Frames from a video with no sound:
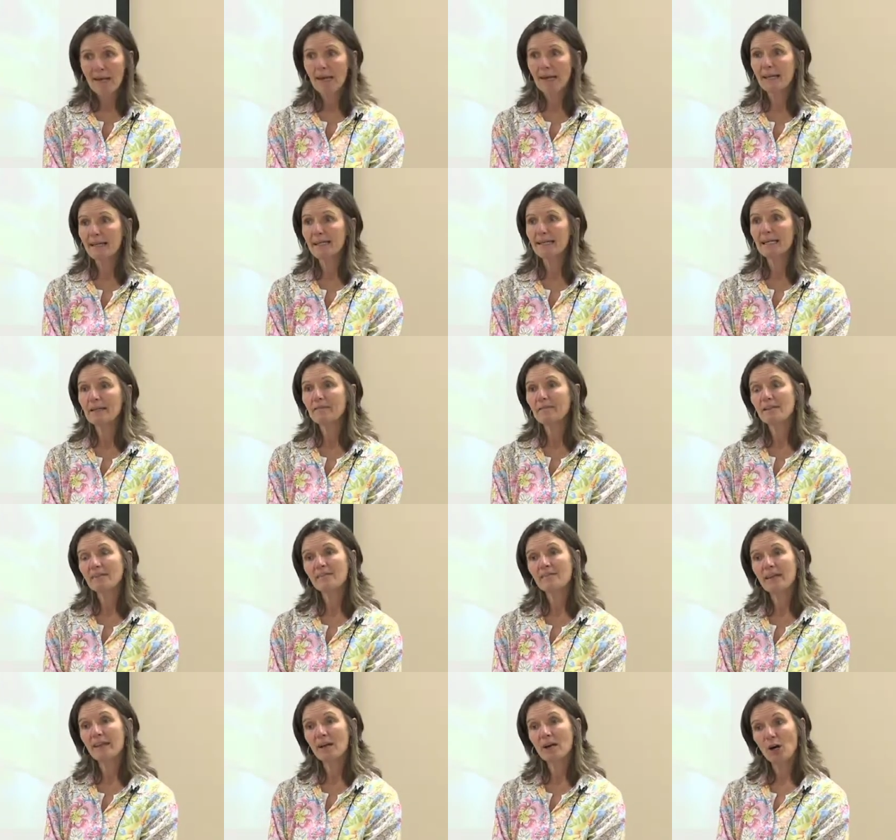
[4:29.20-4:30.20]
And even
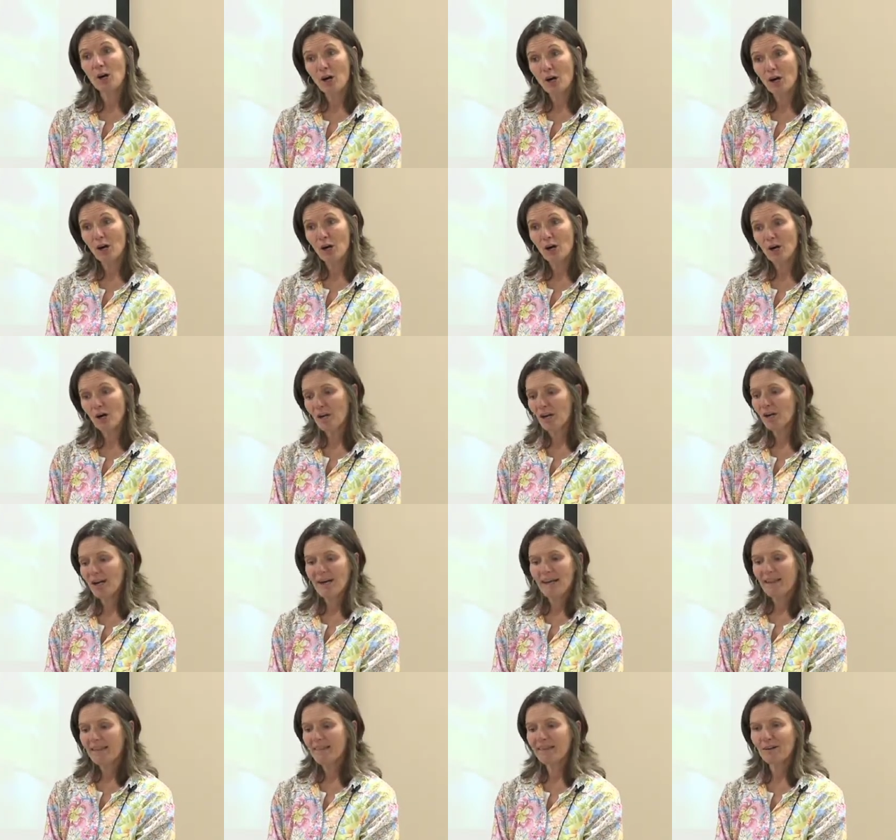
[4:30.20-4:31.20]
if they are,
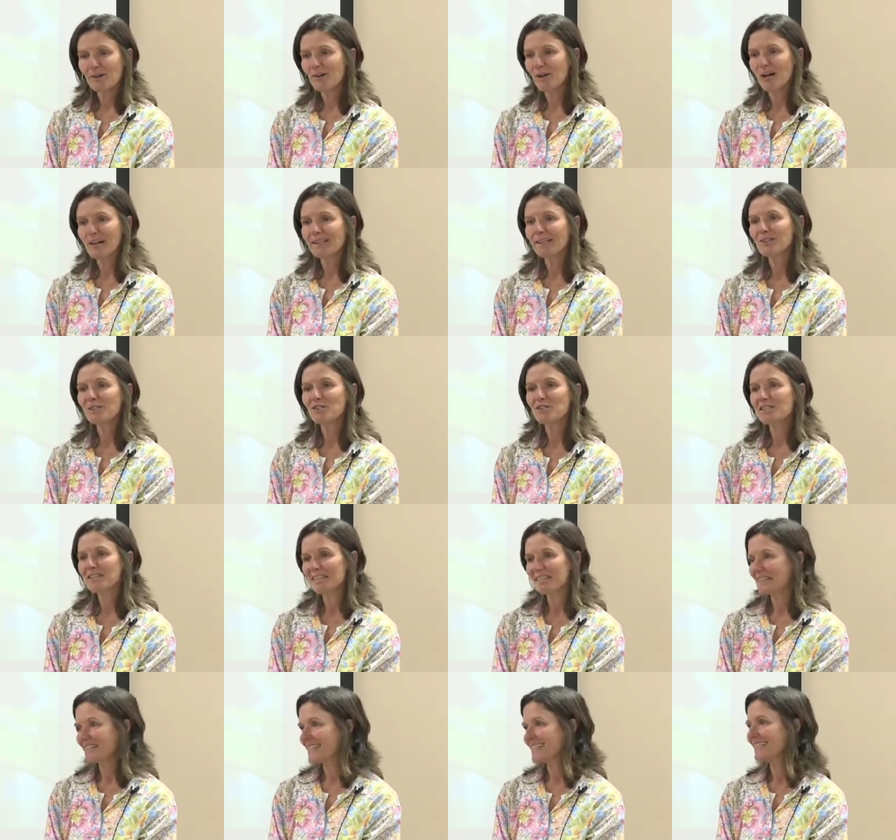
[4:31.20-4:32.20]
they're not interested
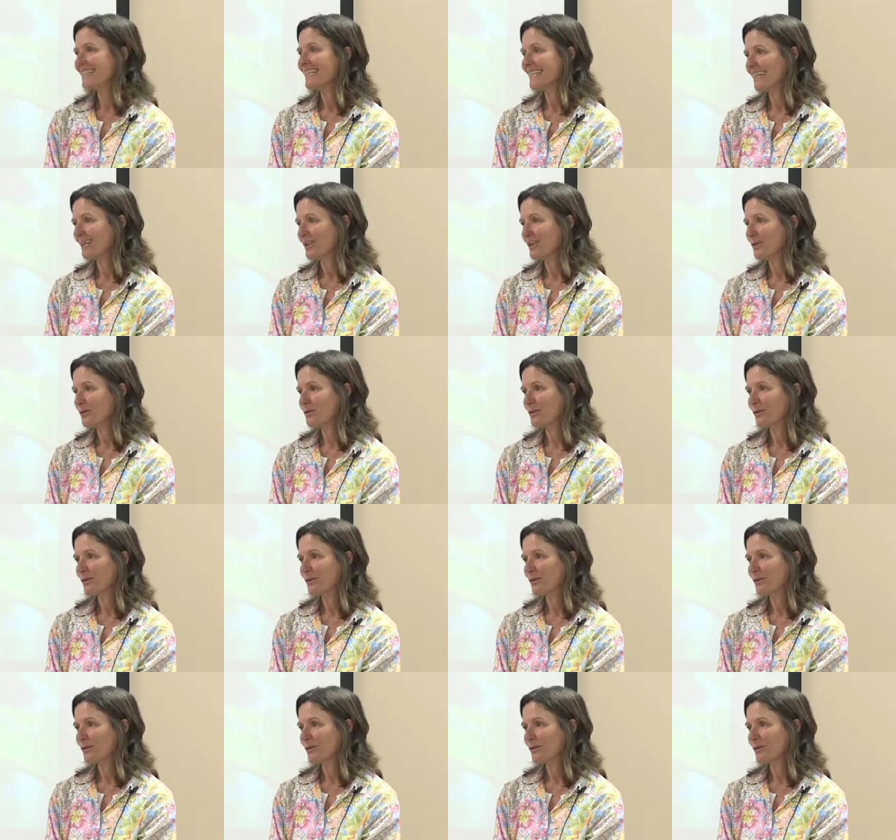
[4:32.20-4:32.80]
in stinging you.